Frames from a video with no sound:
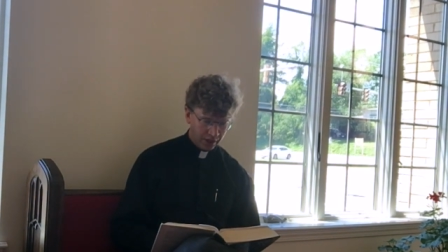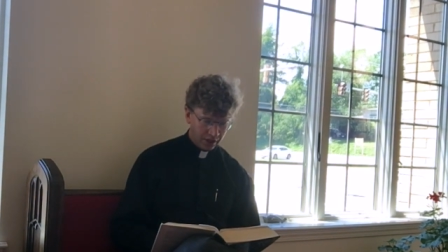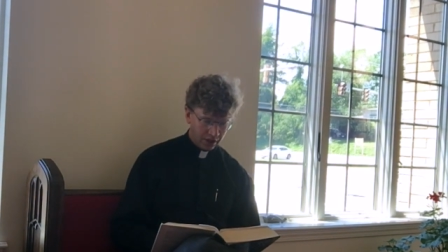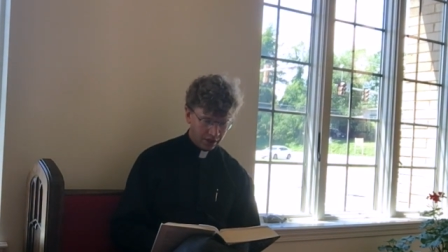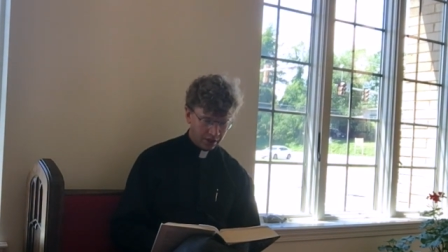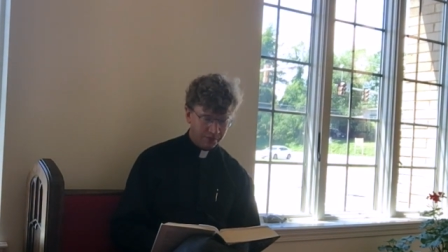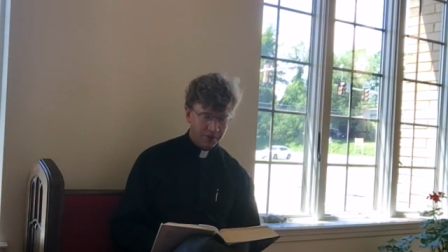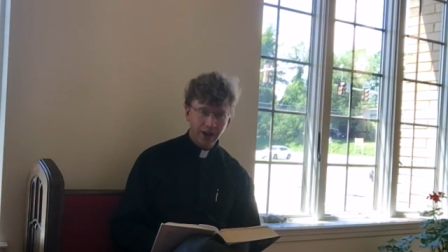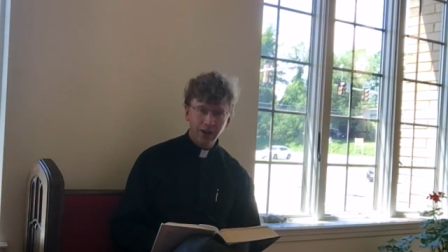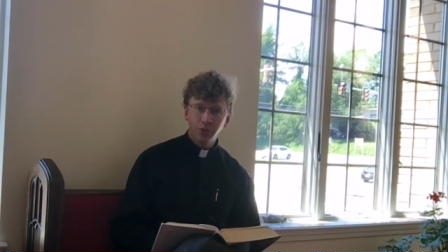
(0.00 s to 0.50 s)

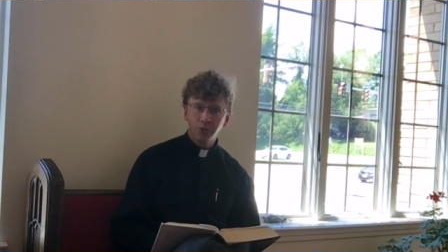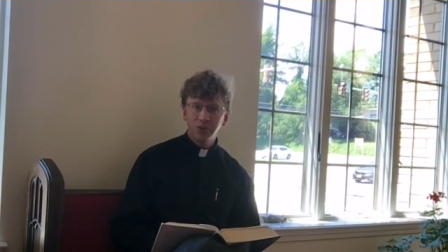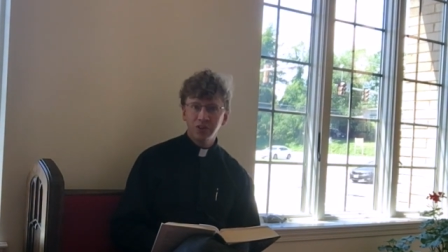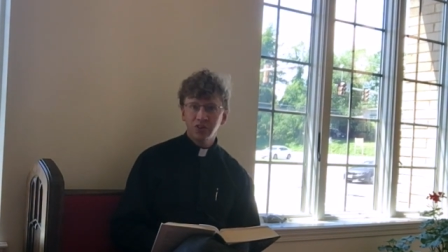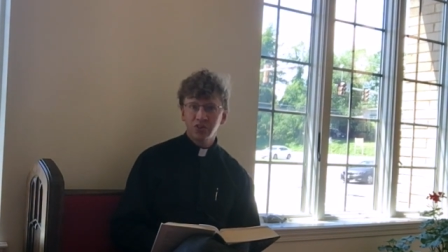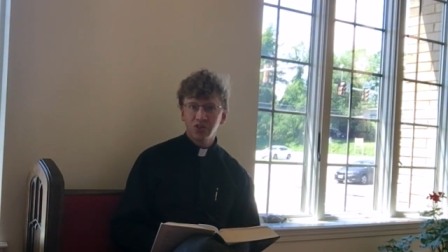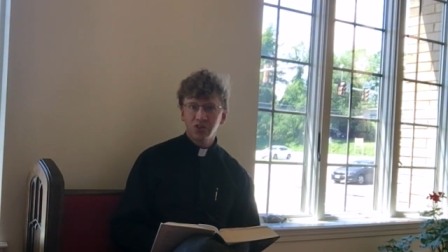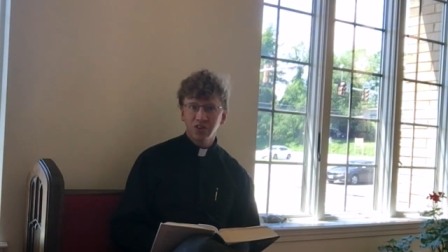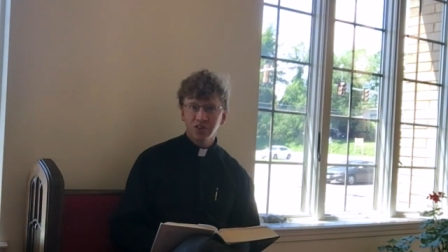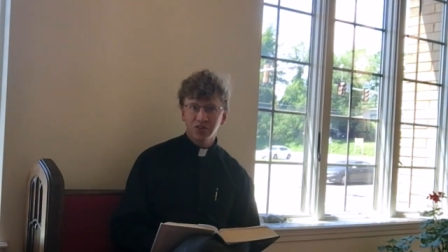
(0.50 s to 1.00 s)
of how
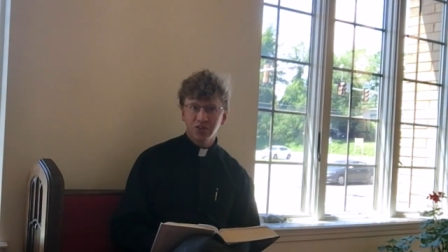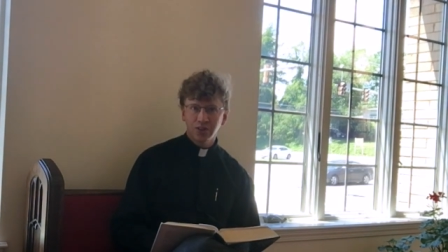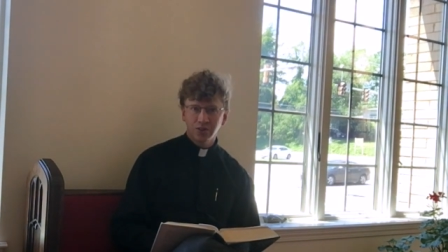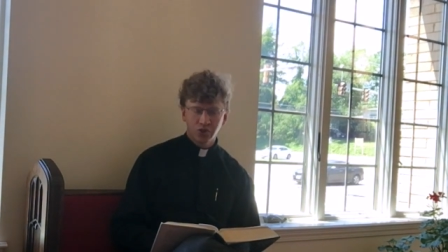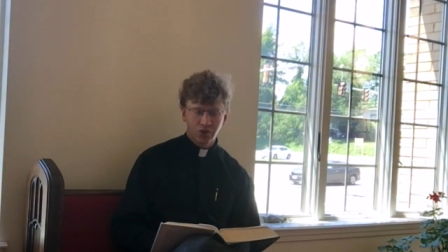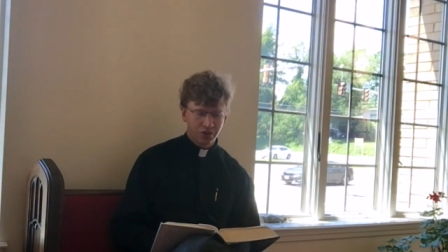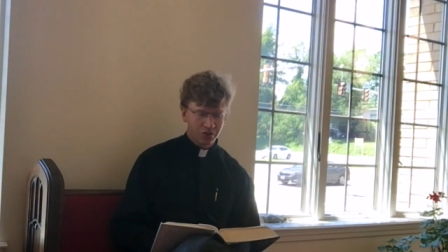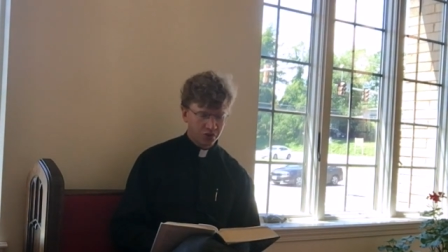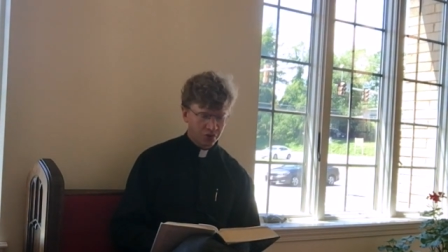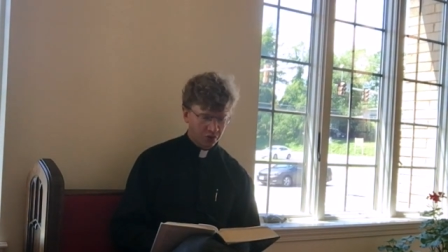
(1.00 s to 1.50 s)
this
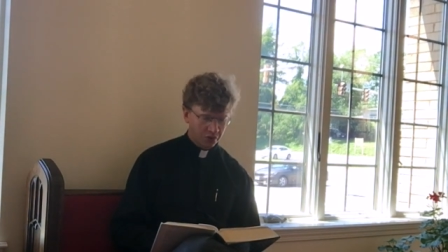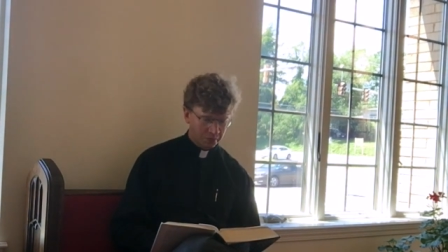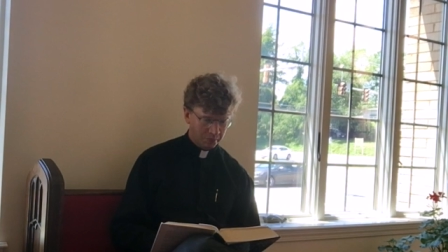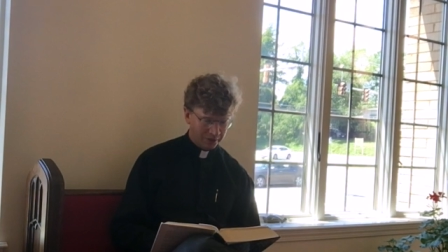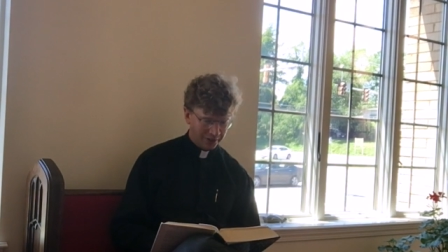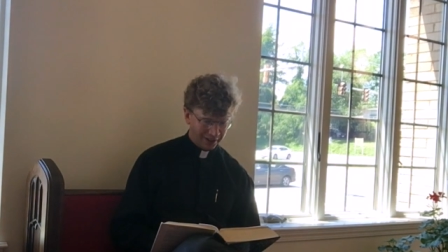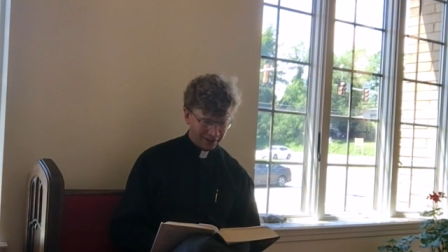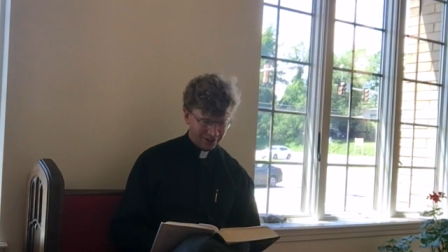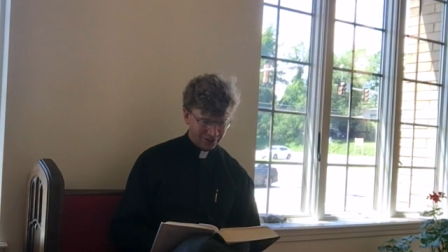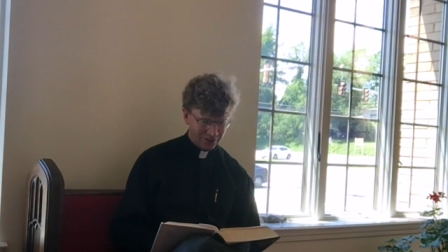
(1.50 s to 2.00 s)
ascension took
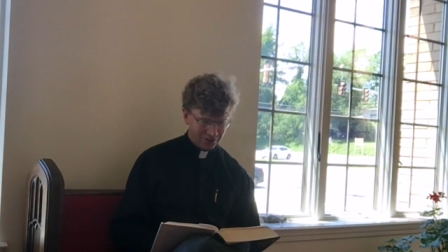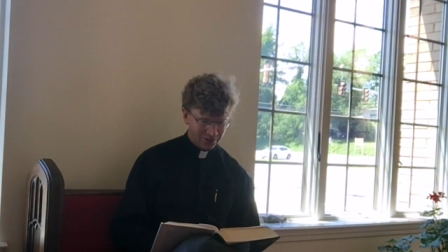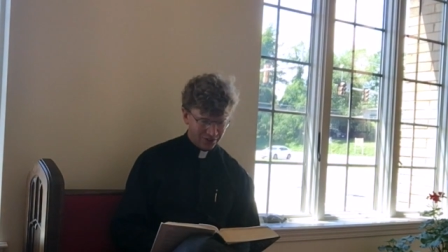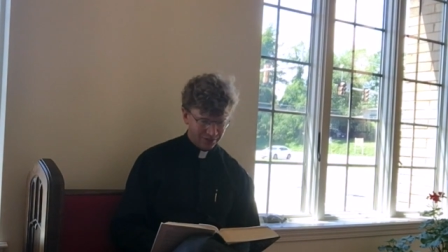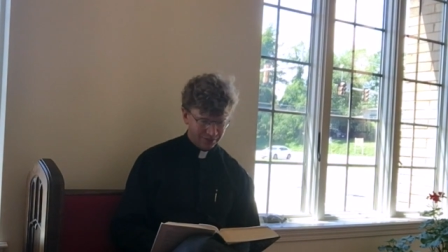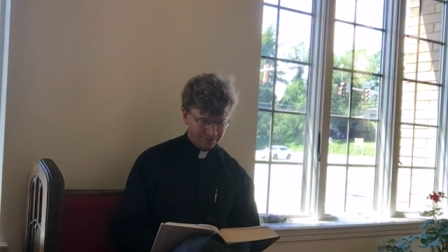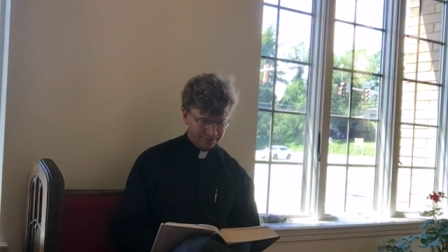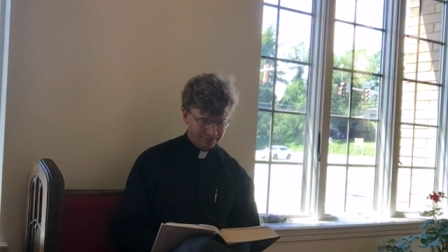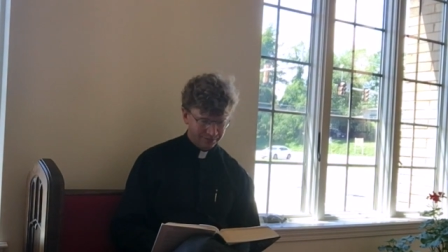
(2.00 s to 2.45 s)
place.